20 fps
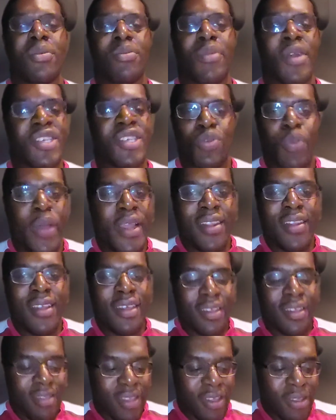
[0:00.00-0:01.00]
But it's when
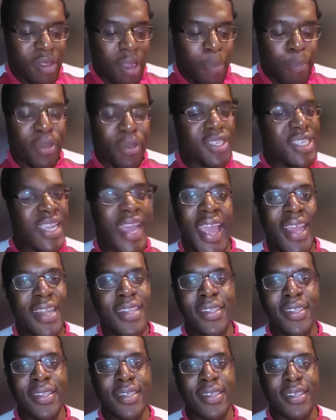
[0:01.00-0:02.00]
they
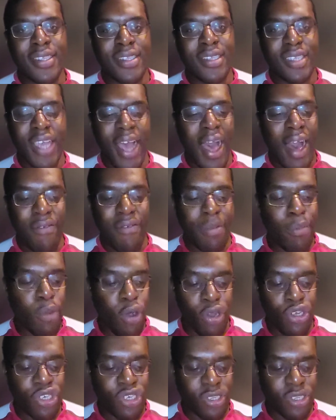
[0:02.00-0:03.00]
pretend to have
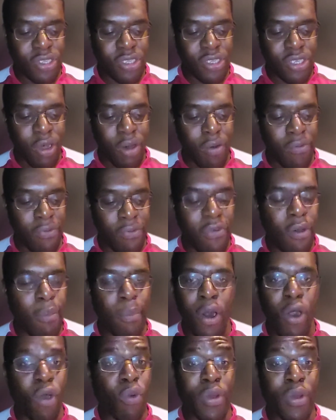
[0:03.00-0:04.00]
emotions on
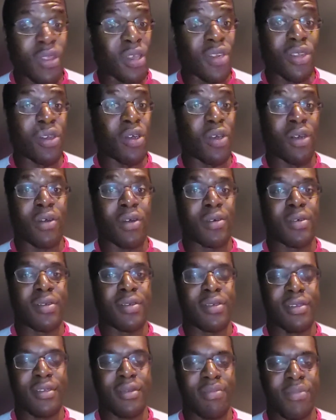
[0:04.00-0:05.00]
football when they don't.
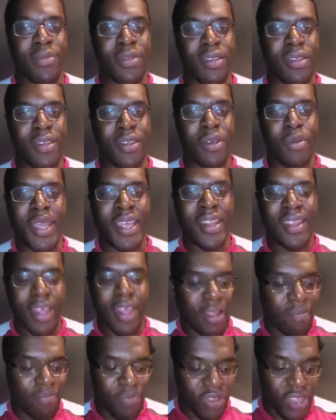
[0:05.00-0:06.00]
You know what I mean?
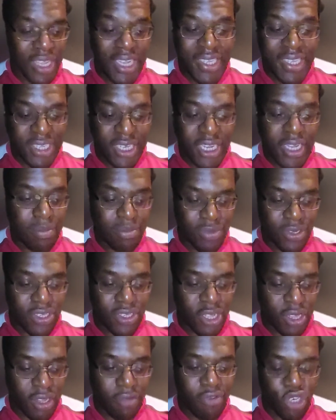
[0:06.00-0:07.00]
These teams
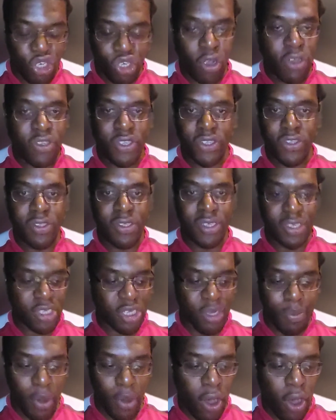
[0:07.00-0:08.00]
that they've chosen to
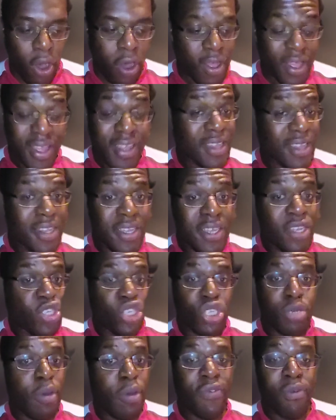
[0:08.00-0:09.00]
support,
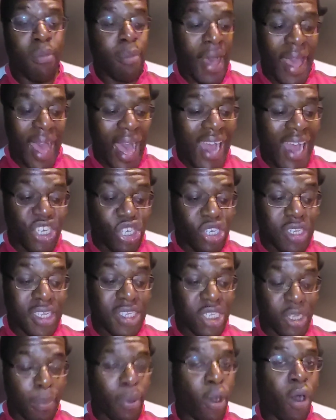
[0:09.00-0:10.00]
some of them might actually
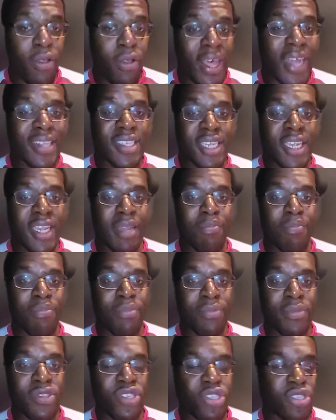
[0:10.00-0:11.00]
support that team
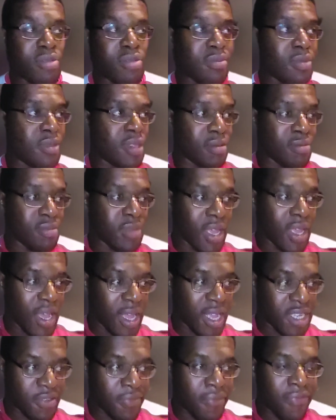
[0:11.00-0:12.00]

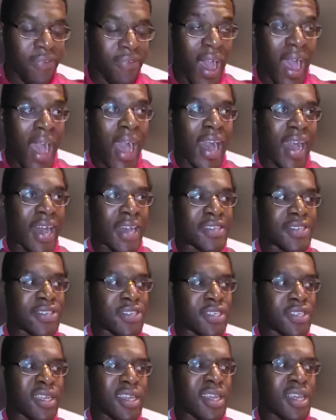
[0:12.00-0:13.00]
as far
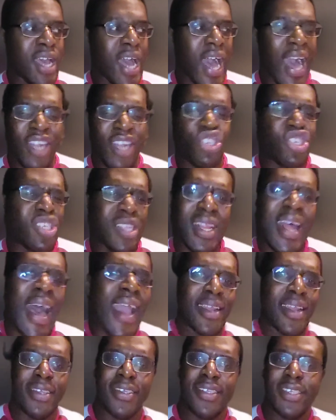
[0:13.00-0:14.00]
as I just
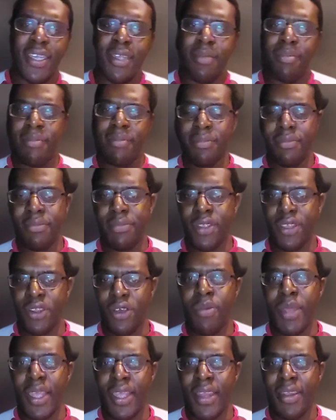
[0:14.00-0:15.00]
like the team. You
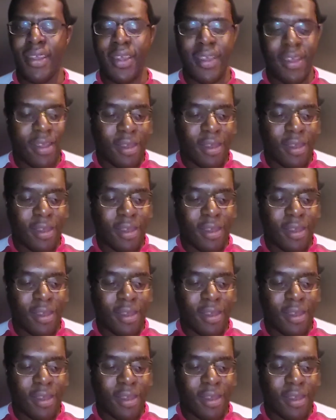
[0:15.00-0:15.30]
know what I mean?